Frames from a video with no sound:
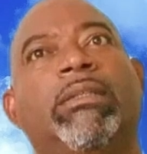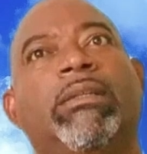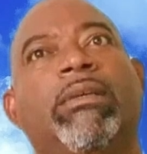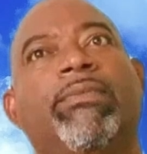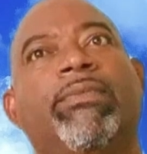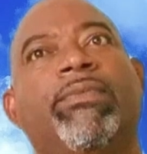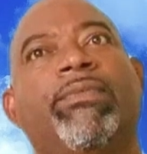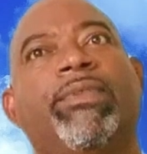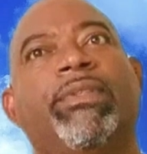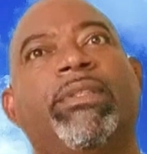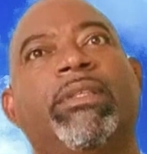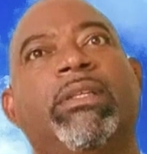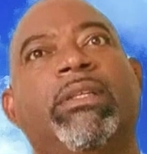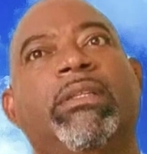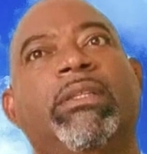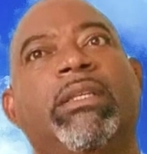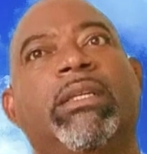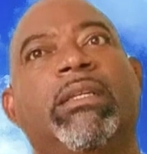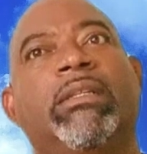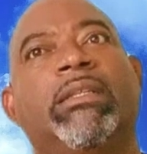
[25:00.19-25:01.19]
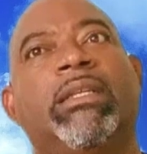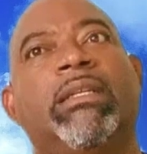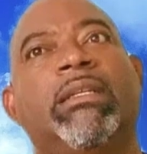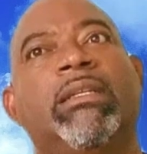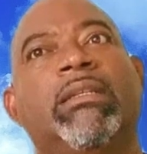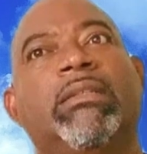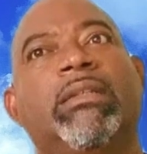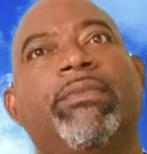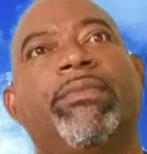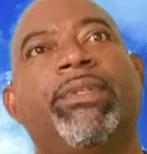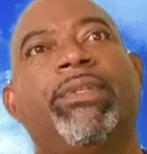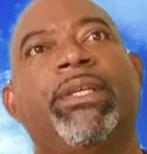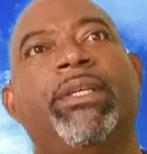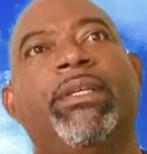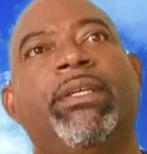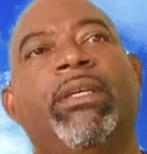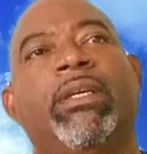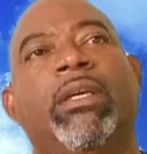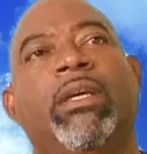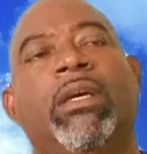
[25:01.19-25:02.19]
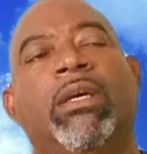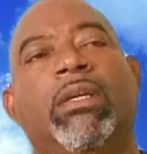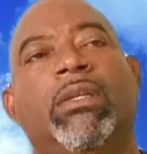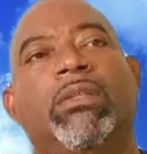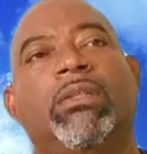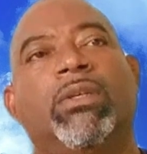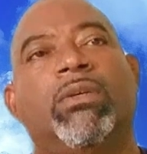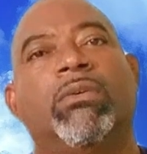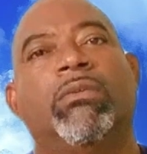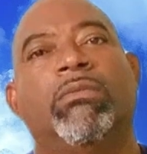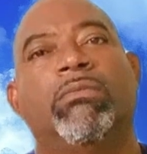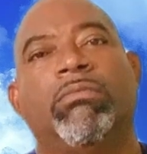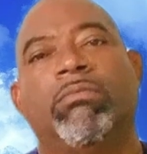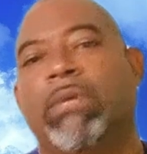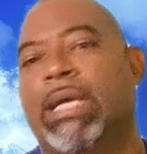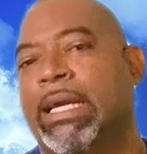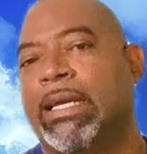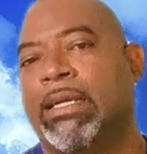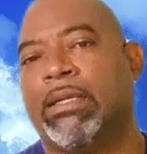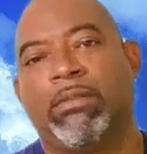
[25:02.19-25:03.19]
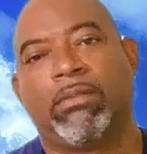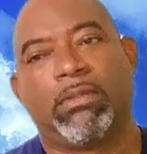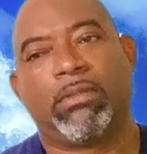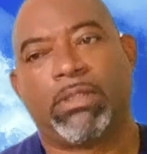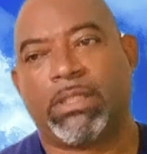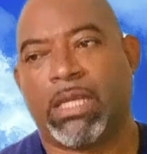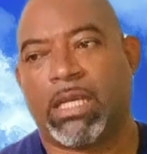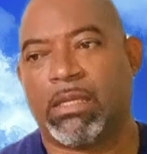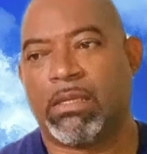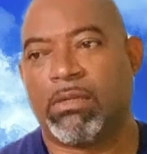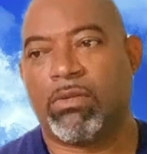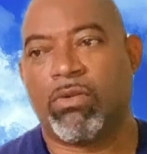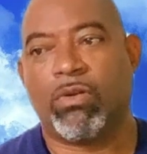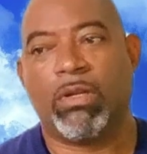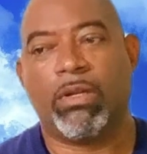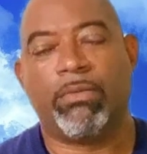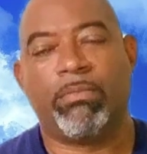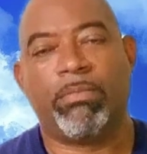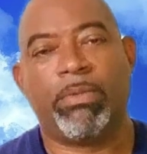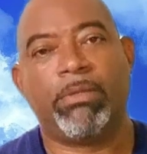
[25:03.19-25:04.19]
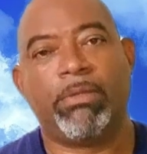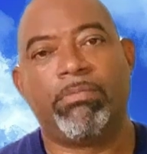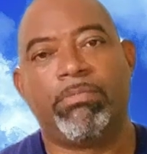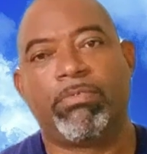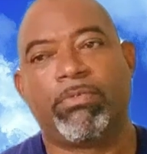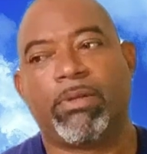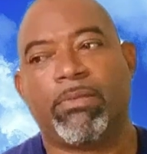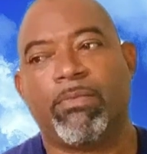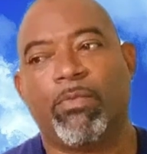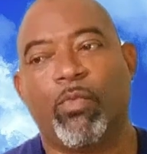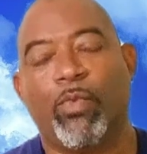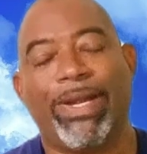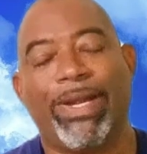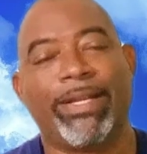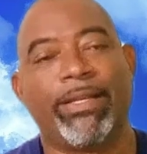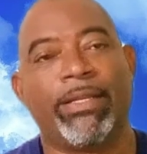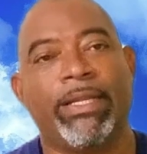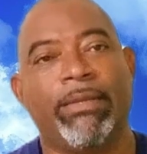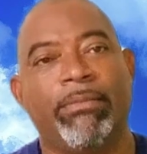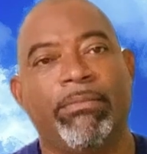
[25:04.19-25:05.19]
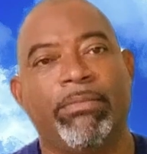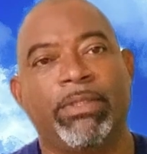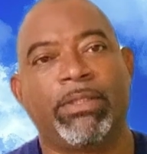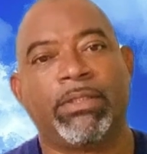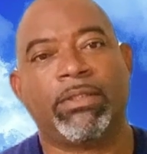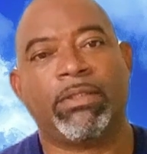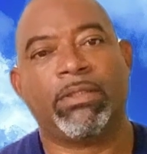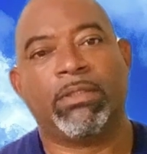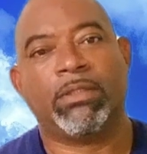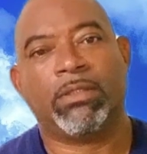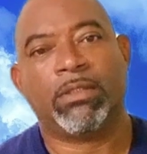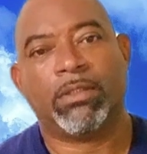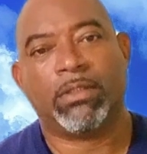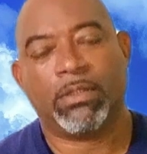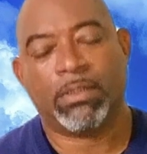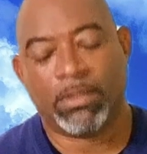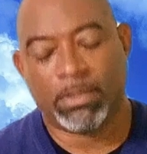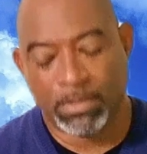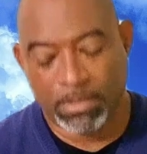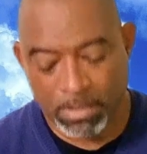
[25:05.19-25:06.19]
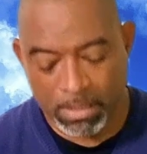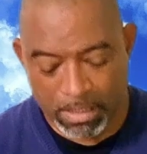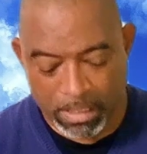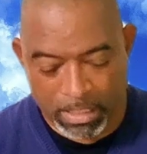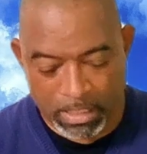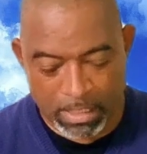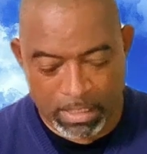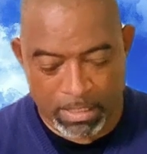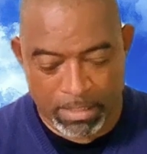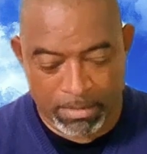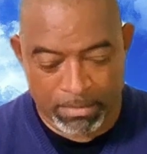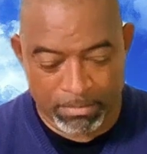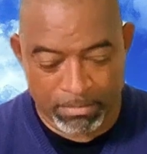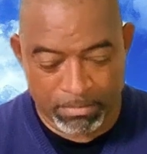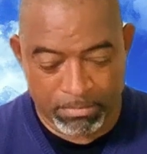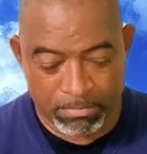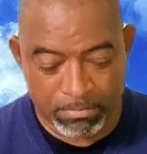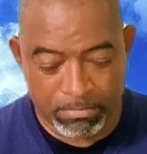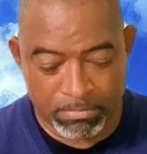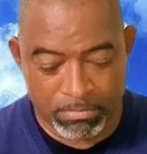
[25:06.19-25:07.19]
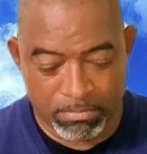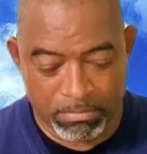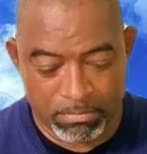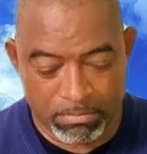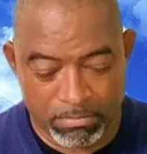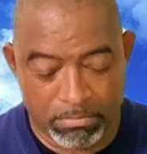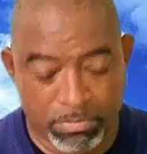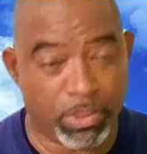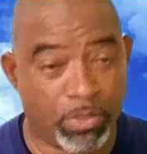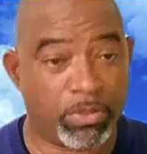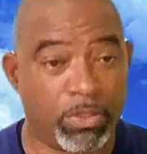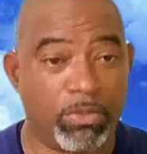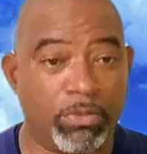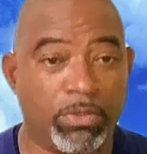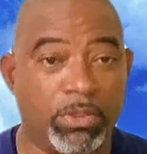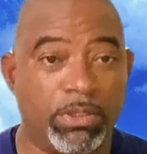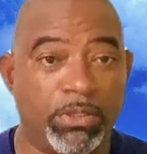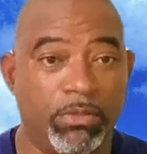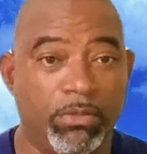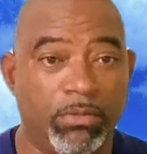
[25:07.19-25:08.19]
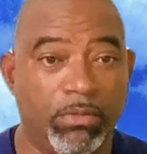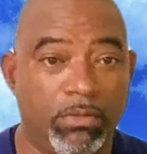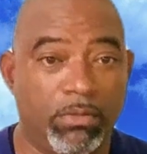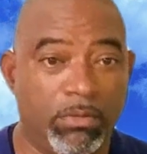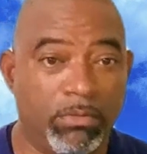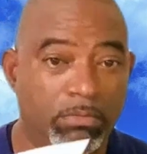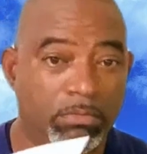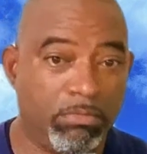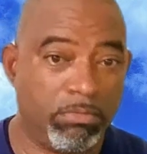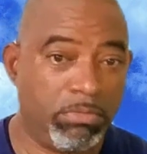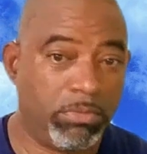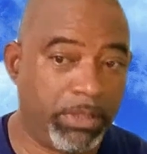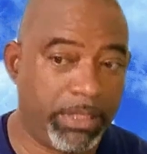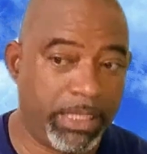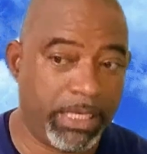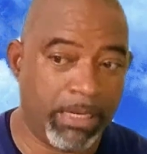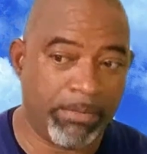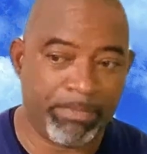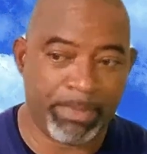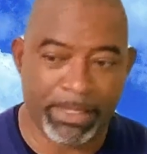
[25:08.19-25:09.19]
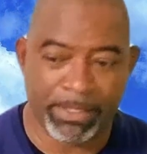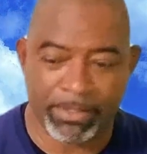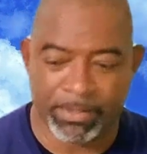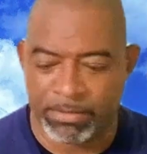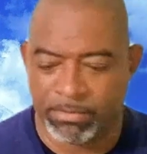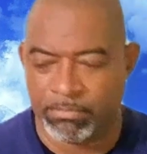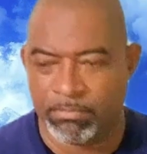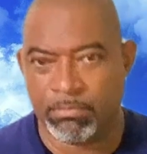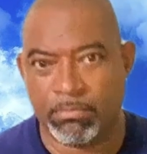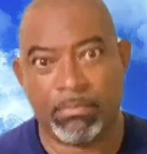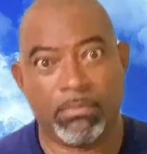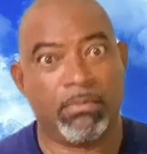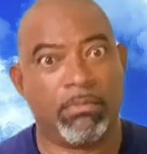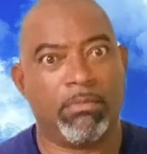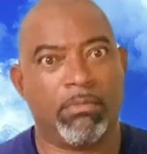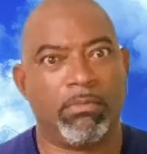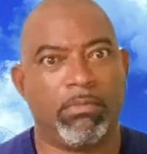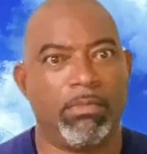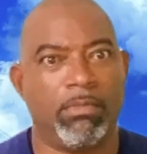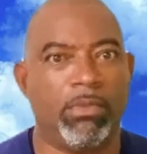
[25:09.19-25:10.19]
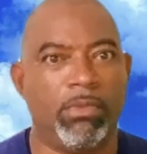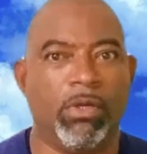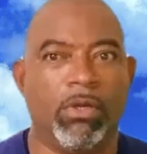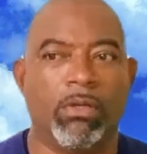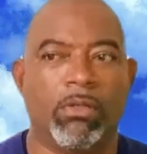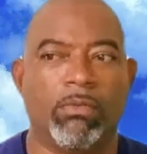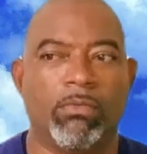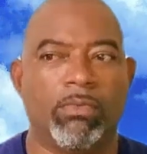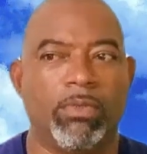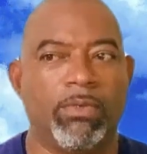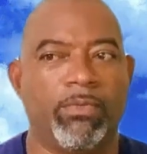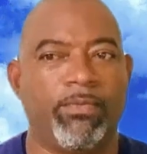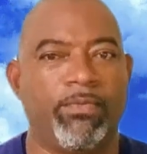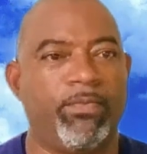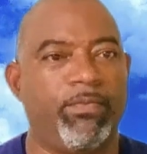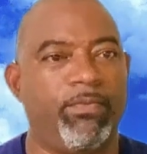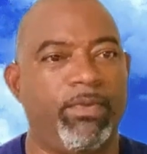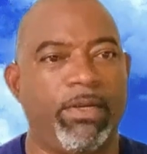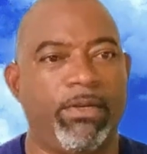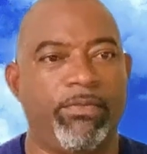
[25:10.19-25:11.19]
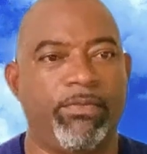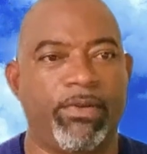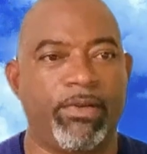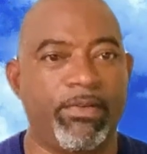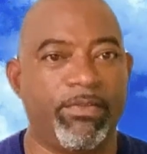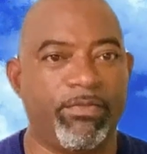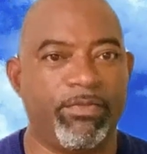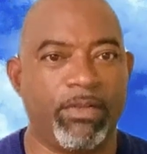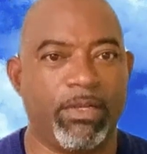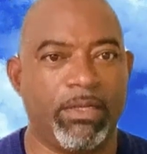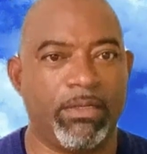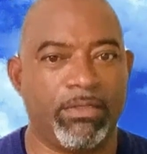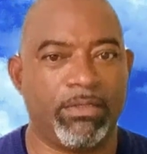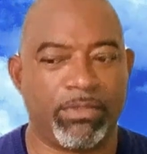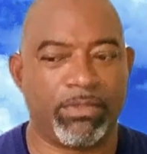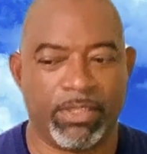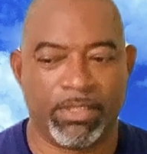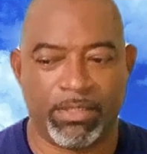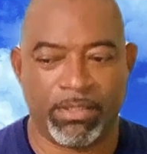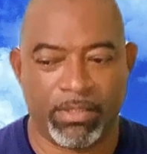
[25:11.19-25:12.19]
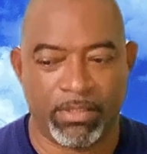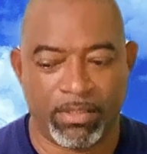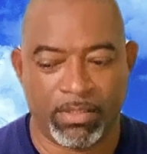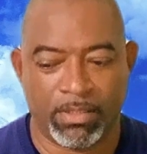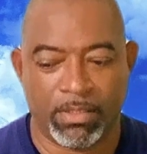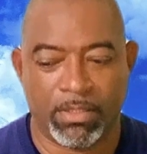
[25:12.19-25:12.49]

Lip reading: I have to physically take attendance every day. So I started calling everybody some weird names. Shout out to Kid and Peel. Y'all were very, very influential.